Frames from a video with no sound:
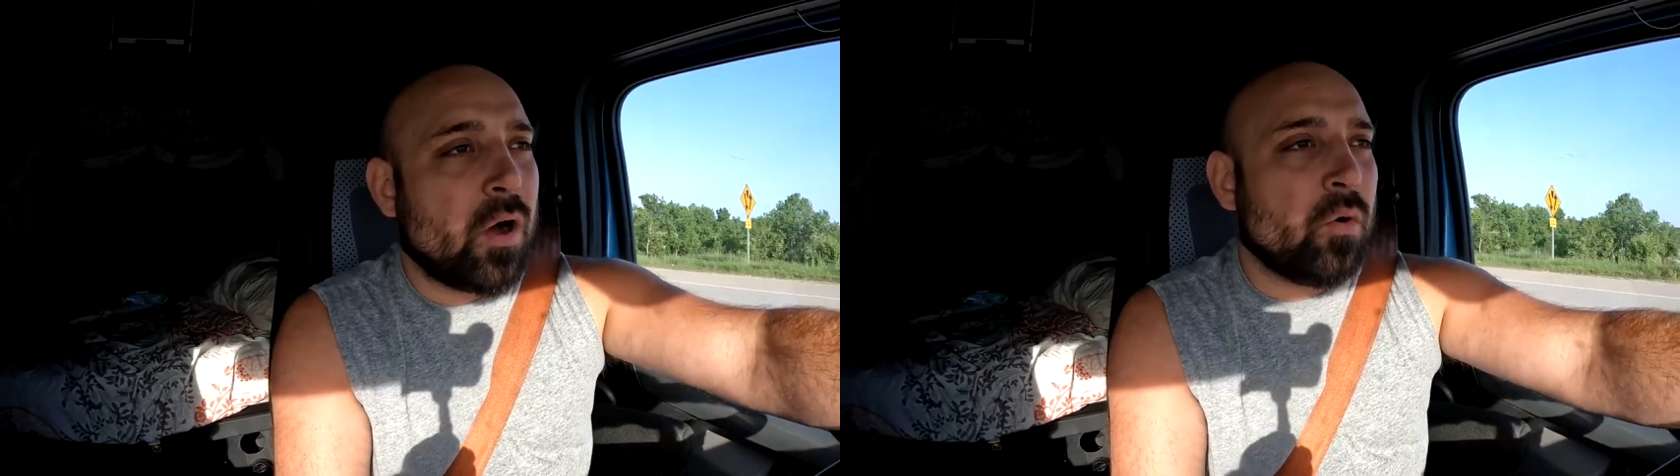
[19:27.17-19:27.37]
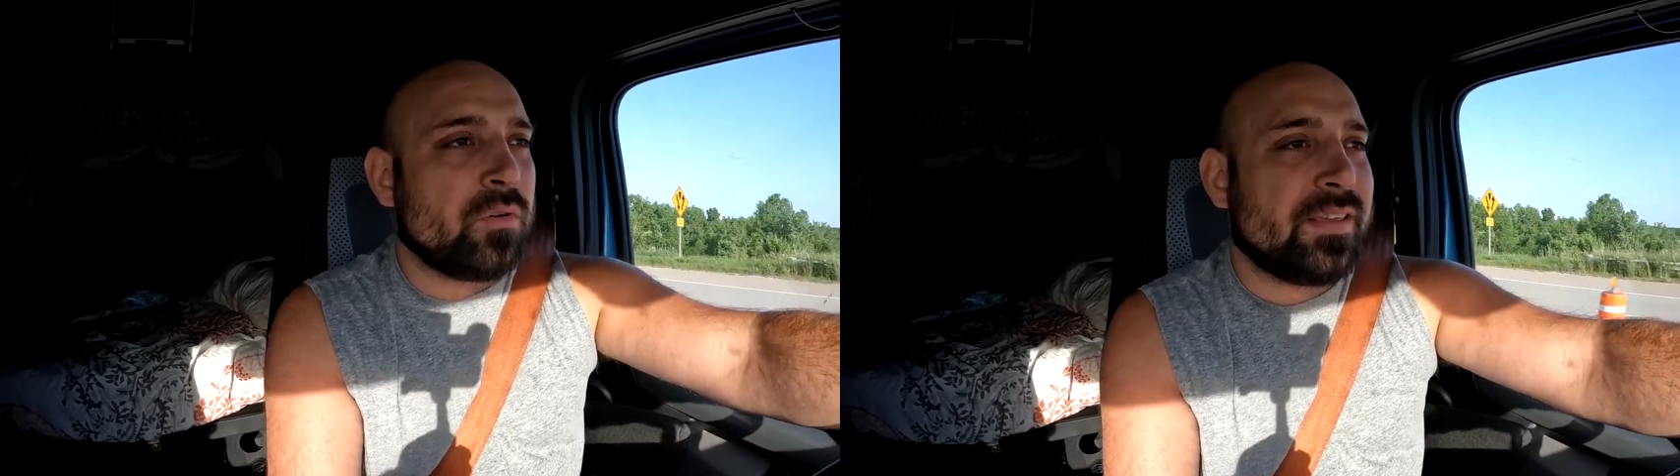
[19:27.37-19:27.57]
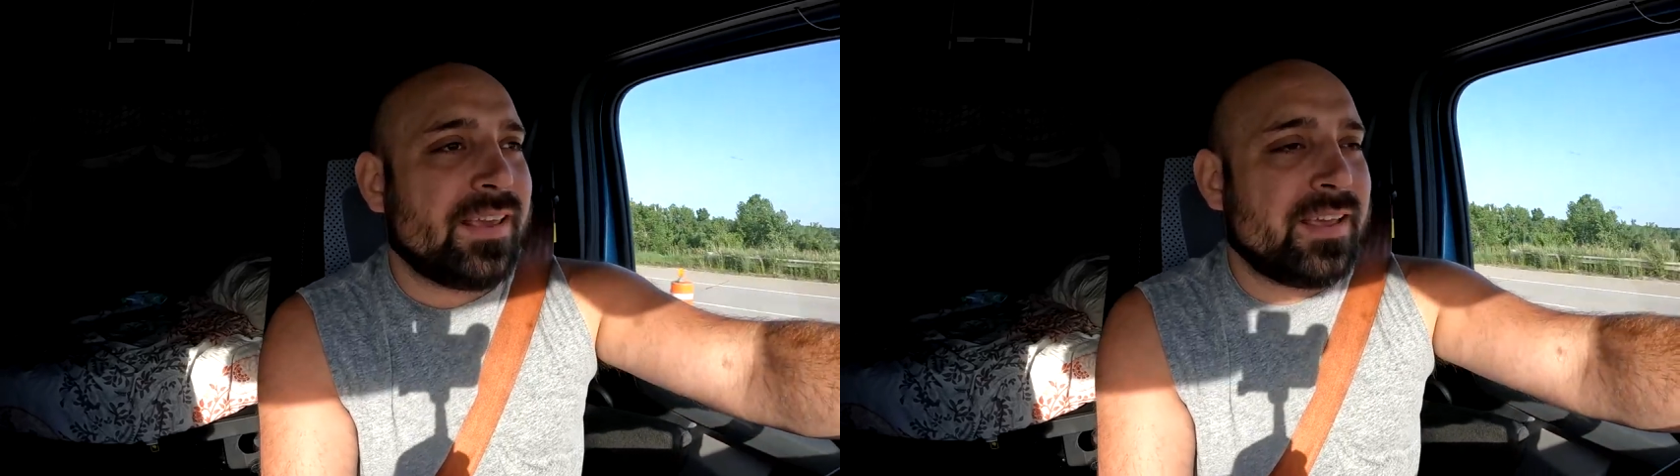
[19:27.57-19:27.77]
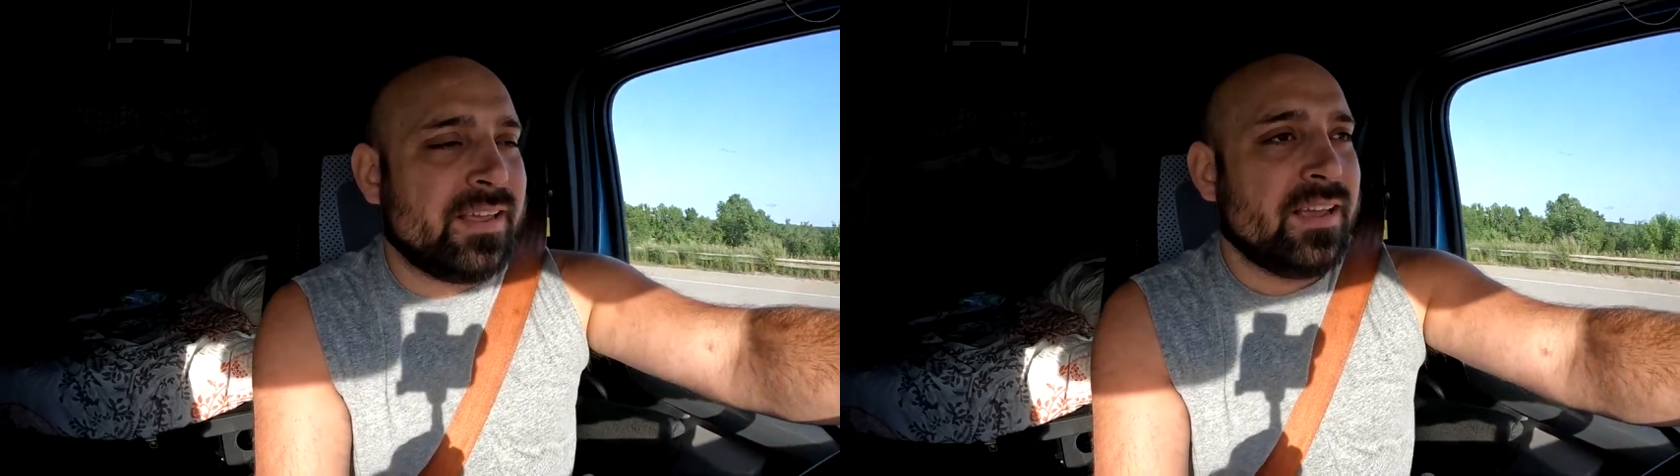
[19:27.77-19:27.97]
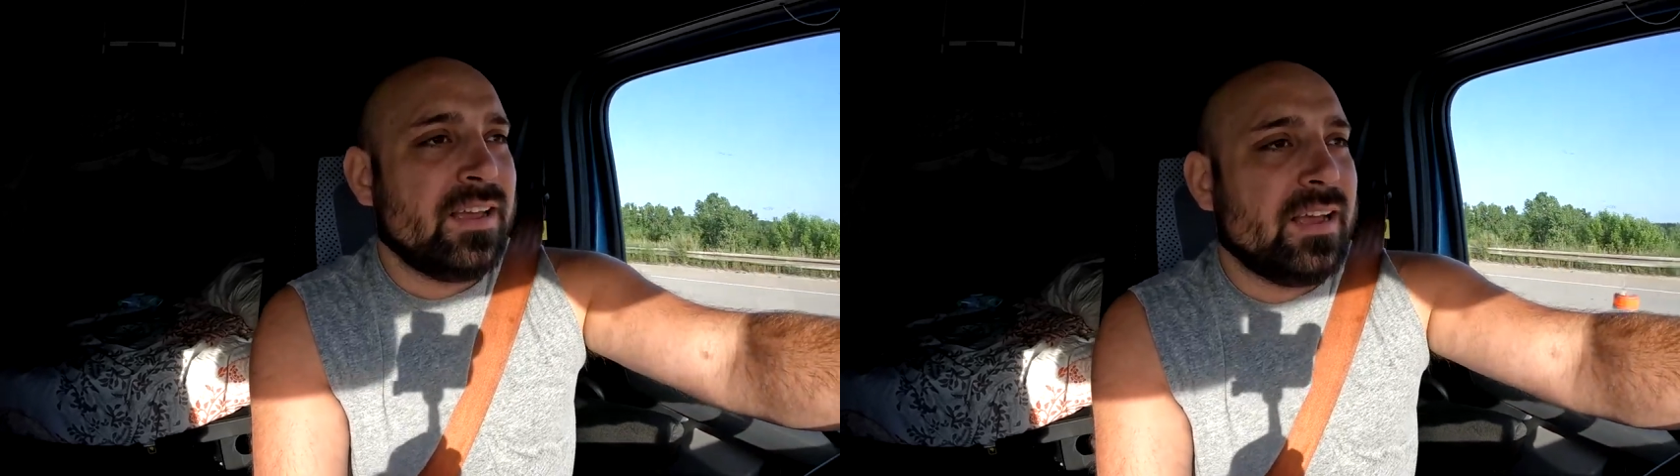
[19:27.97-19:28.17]
own gig
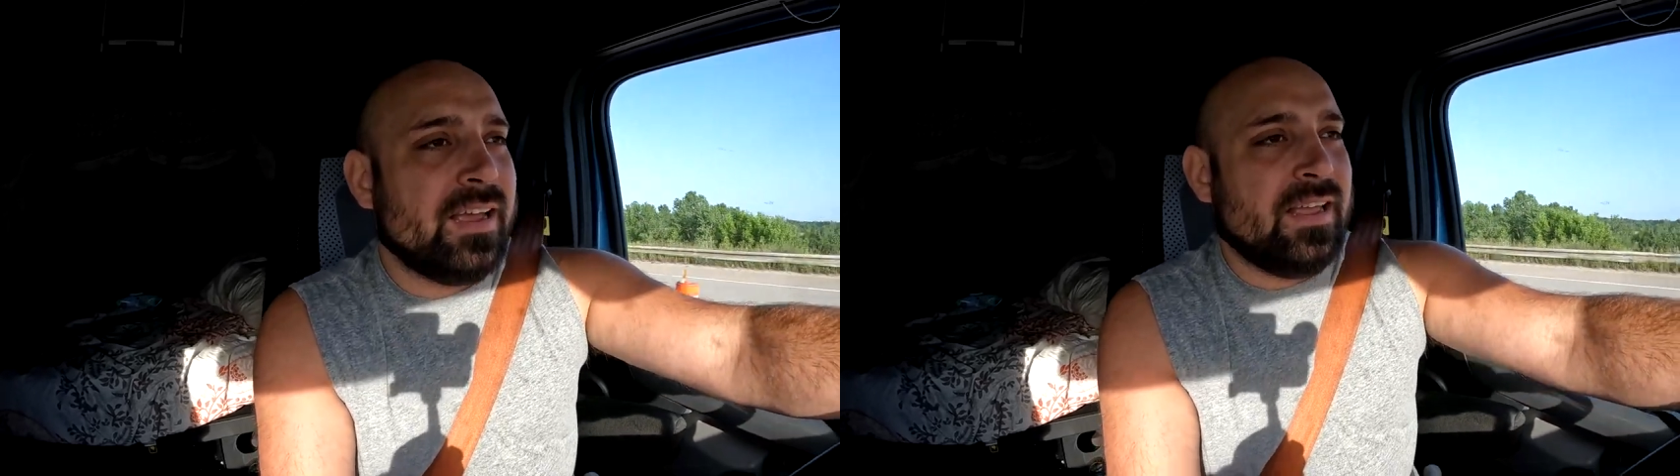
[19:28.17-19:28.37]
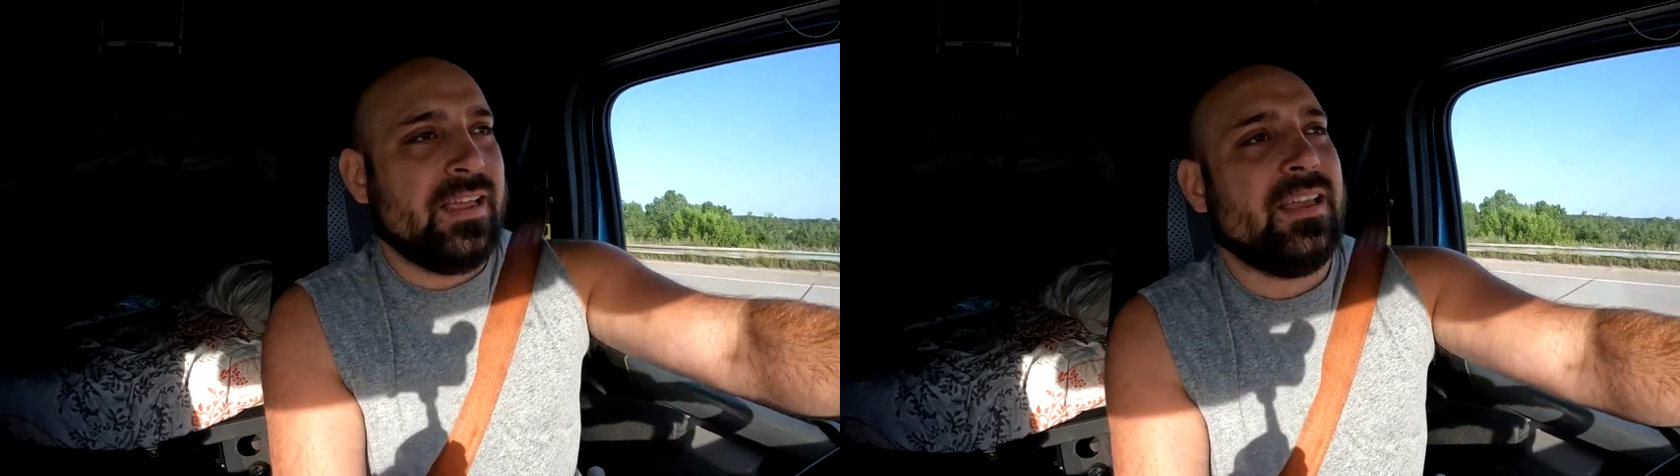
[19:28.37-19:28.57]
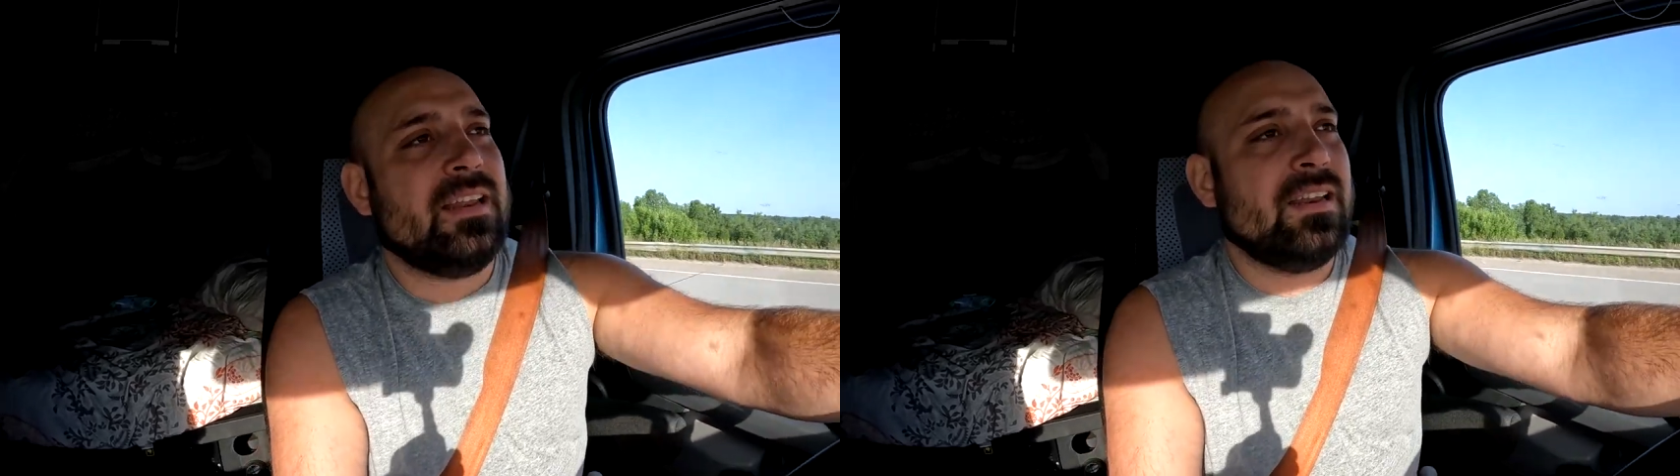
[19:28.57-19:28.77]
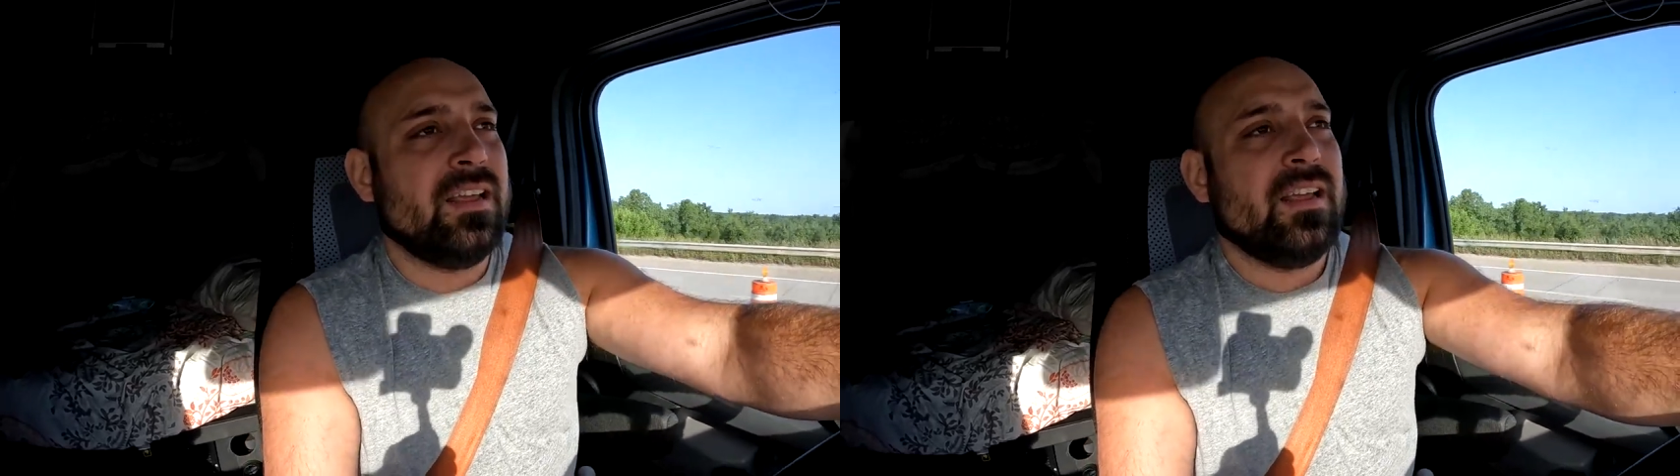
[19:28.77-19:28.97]
and